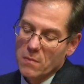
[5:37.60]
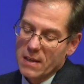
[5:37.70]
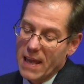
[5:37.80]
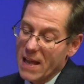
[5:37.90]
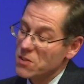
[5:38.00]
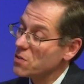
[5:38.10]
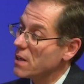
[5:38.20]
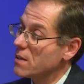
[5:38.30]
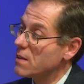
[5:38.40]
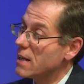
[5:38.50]

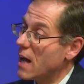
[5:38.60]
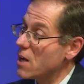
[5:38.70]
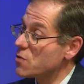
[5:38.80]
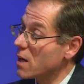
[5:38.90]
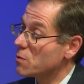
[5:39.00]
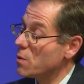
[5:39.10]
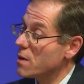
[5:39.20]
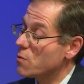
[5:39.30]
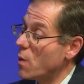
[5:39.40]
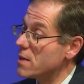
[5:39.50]
canceling the contract with
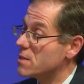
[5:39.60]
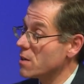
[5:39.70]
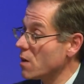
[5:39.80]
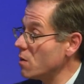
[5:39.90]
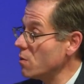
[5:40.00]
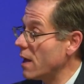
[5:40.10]
Waste Zero